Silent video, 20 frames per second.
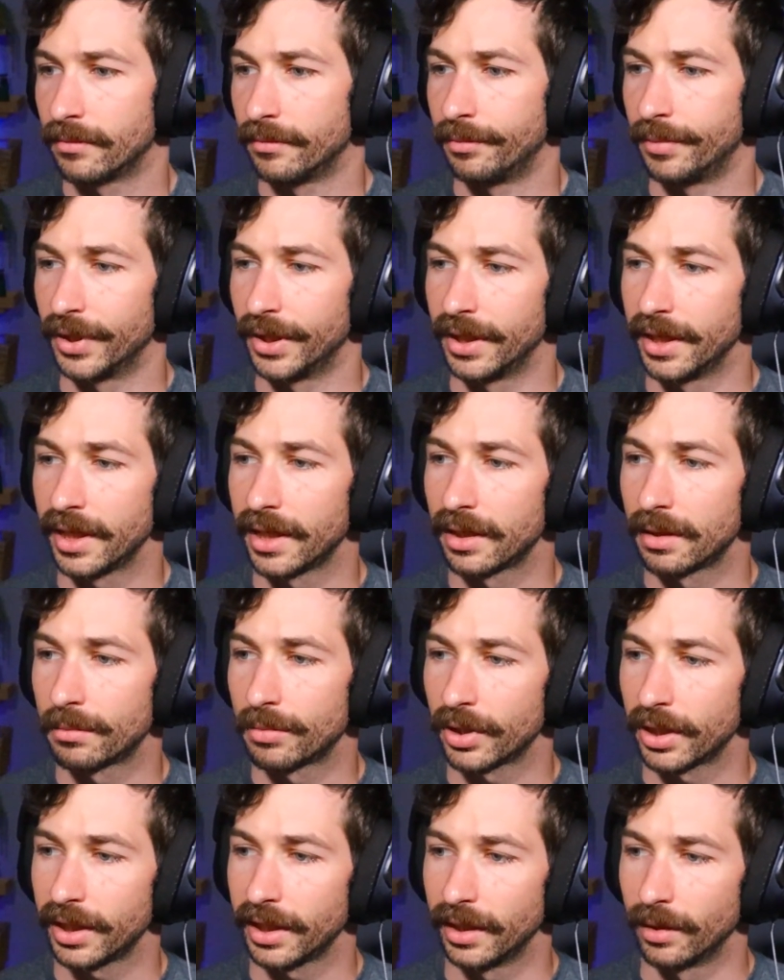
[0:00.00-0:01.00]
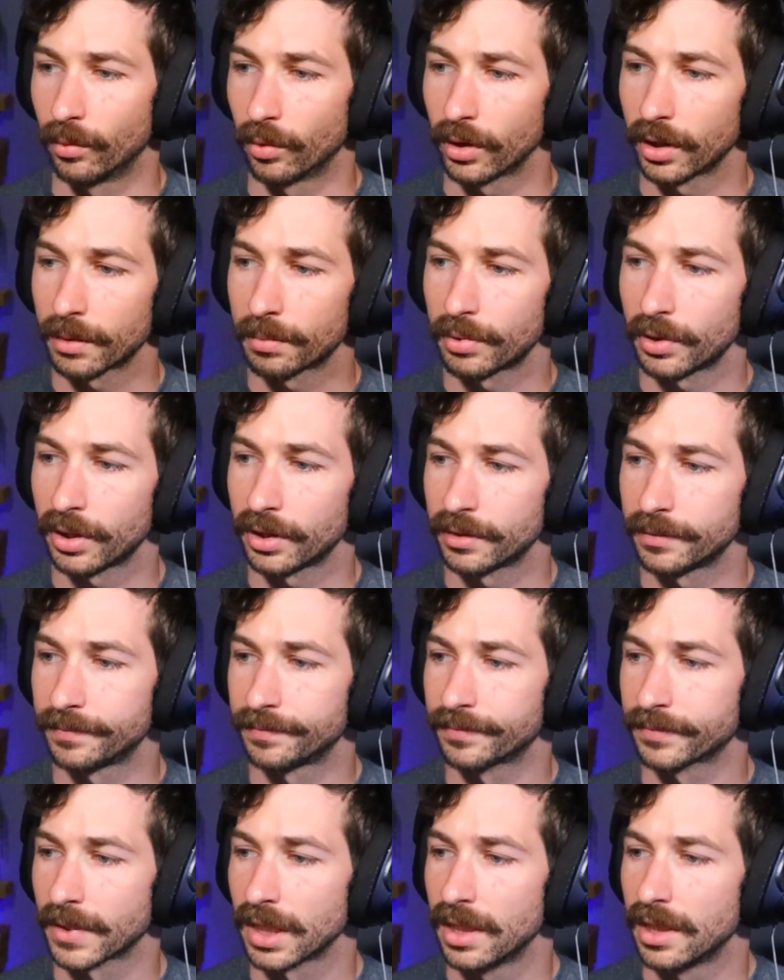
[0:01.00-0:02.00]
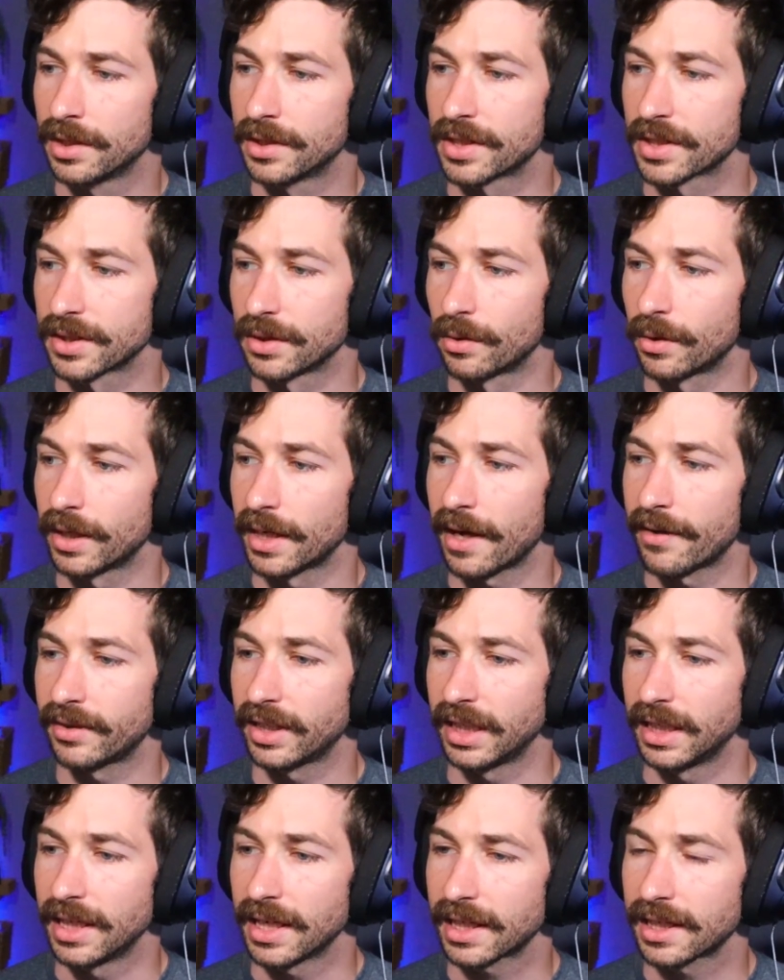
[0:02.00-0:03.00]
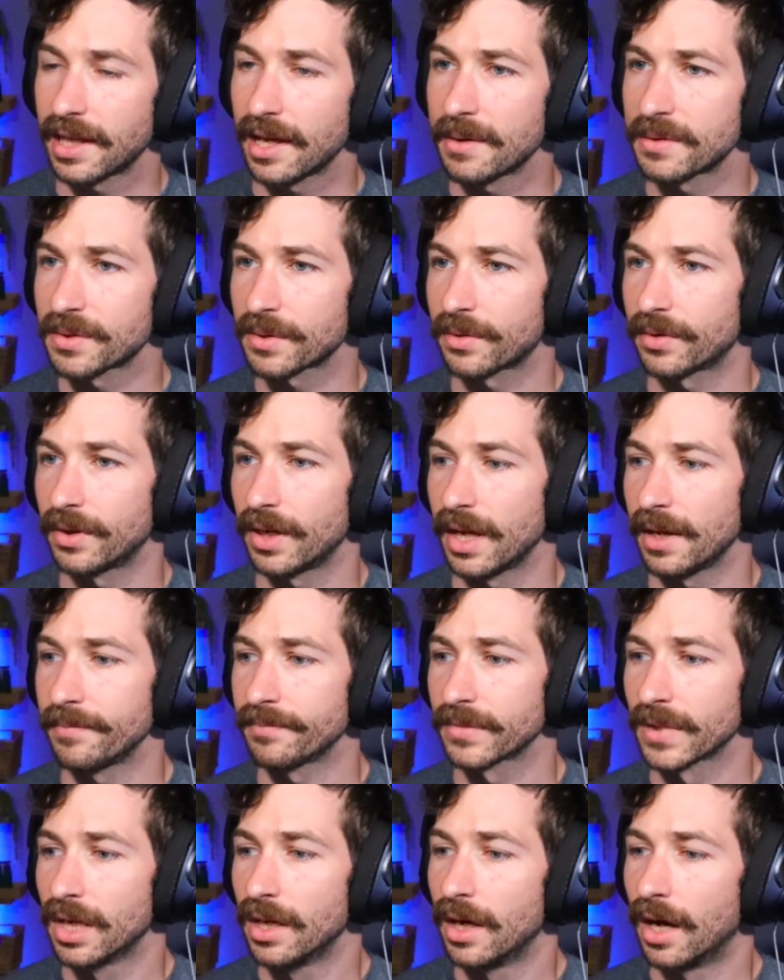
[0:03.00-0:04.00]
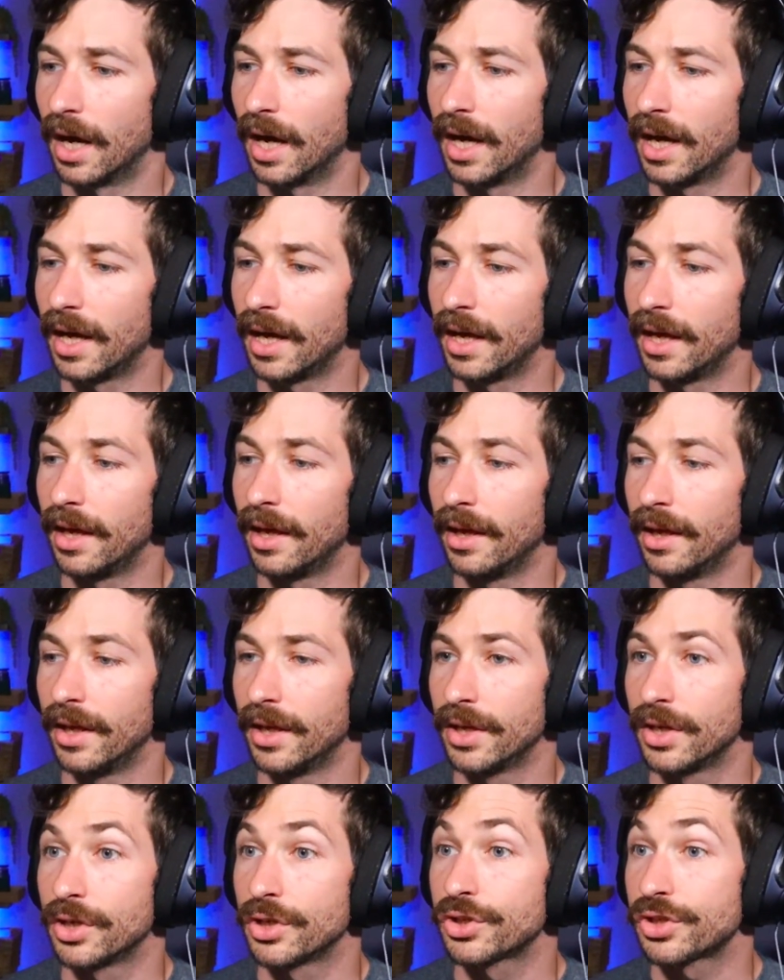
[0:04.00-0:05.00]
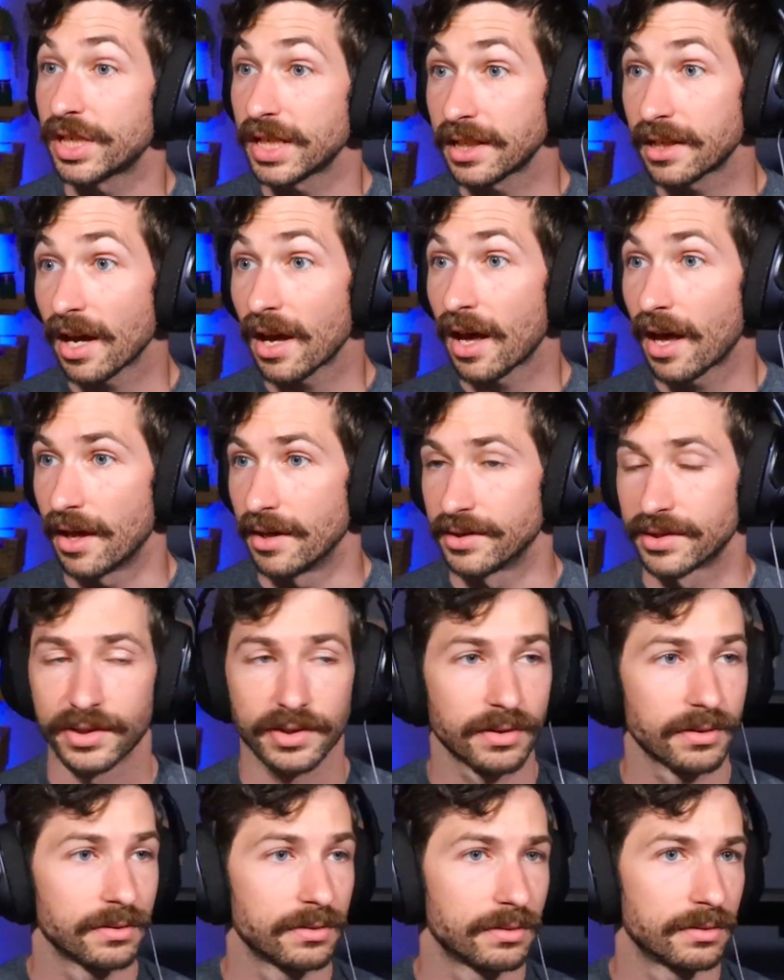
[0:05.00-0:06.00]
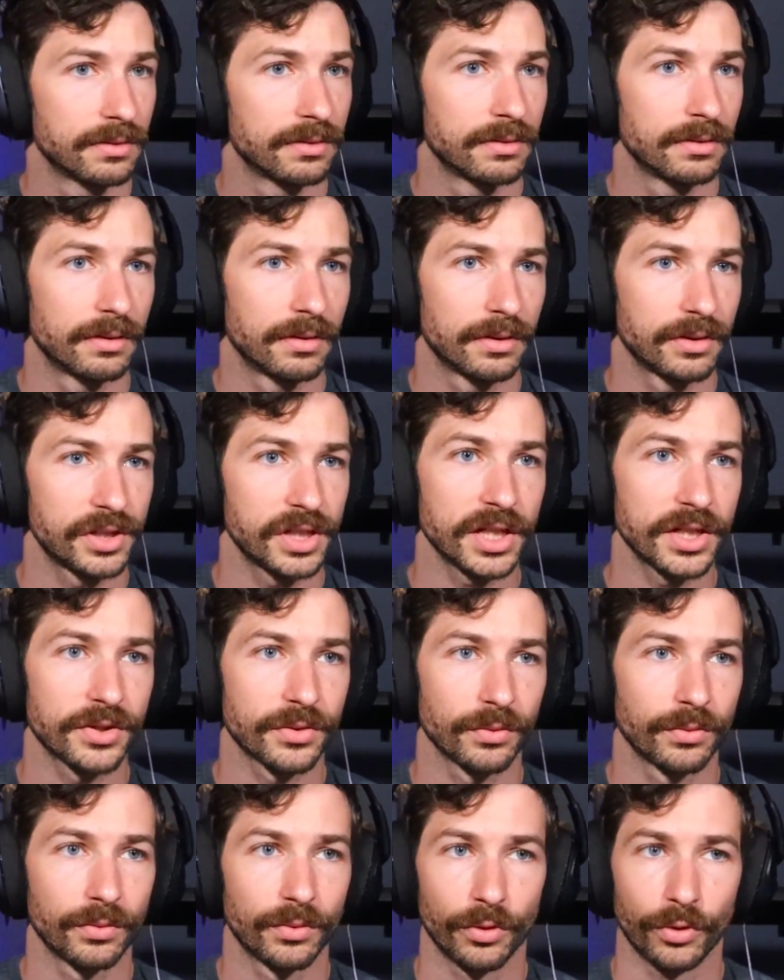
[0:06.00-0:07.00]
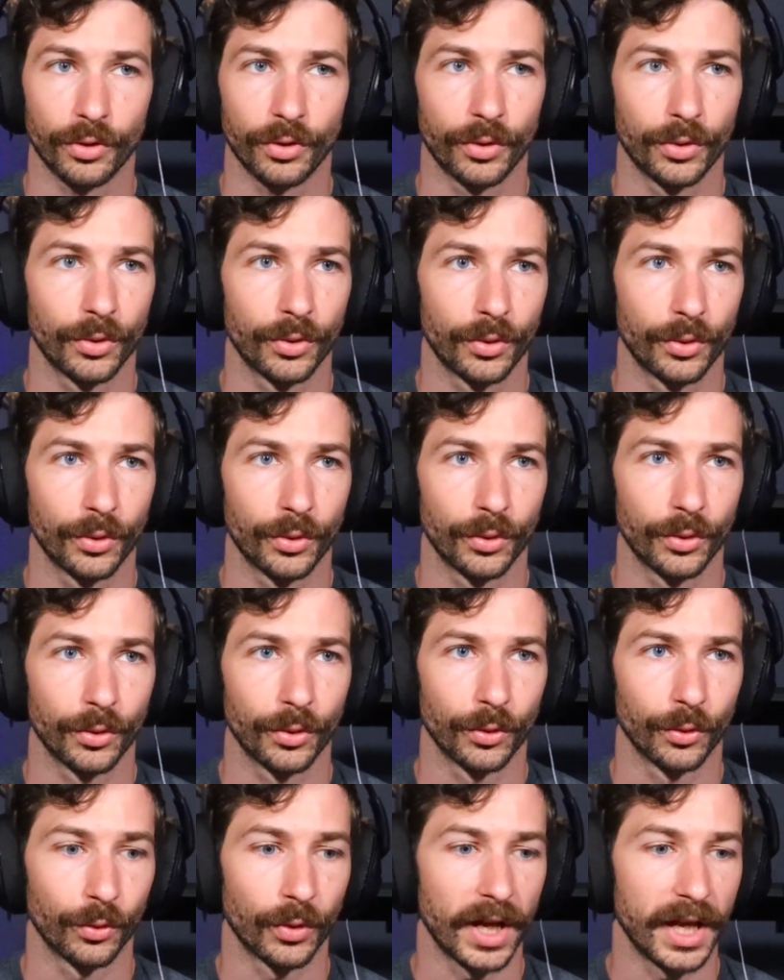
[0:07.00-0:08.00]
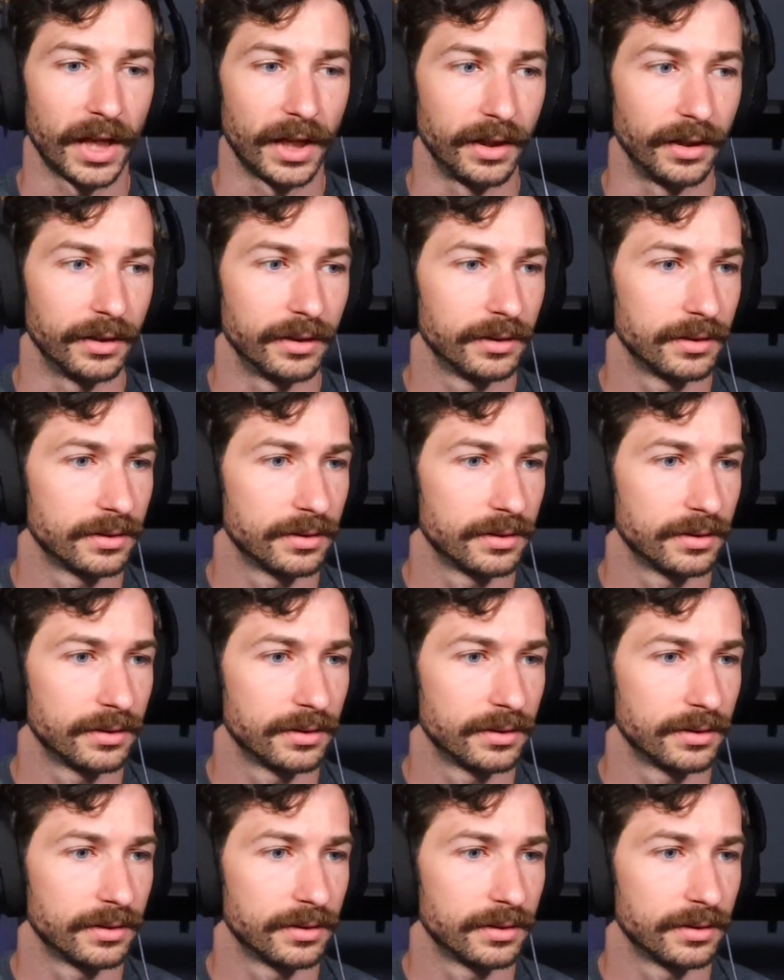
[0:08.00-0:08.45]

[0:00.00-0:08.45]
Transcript: Banana bread at work, bro? Does Lauren have any nicknames with her name? Uh, she does. She's Ren.